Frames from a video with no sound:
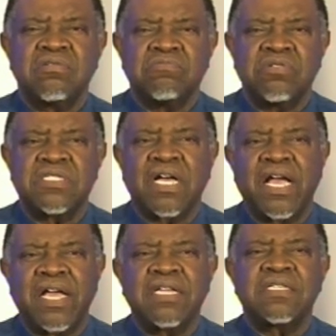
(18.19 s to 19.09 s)
which I
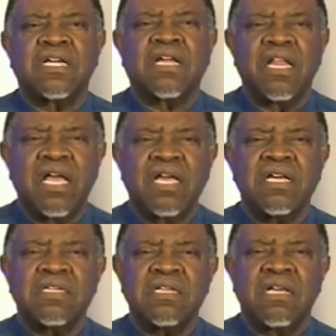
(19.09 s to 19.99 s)
had
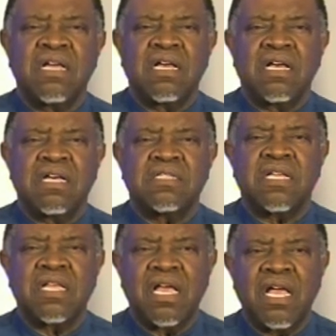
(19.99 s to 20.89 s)
declared as the
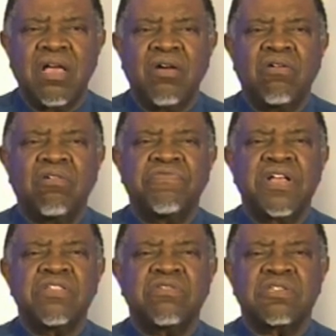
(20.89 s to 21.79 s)
year of
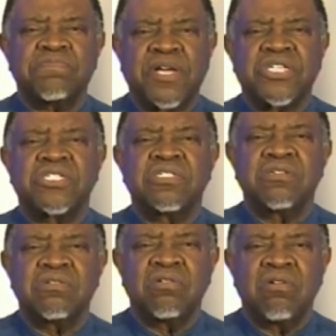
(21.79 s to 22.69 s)
introspection,